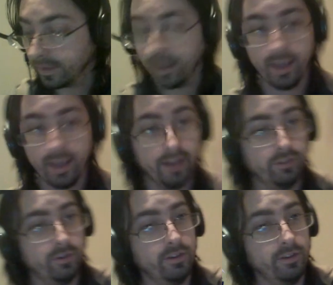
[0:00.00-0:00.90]
And as
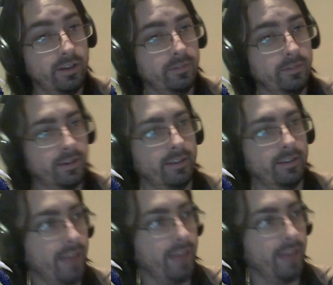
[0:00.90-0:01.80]
soon as she
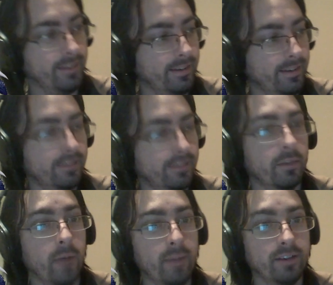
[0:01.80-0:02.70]
finishes that sentence, the
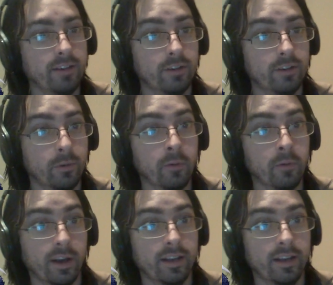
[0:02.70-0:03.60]
rabbit is already
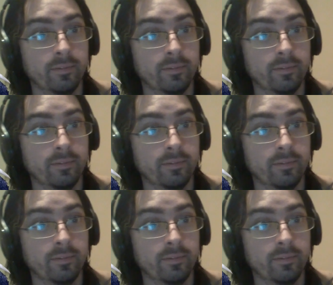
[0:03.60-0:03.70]
running.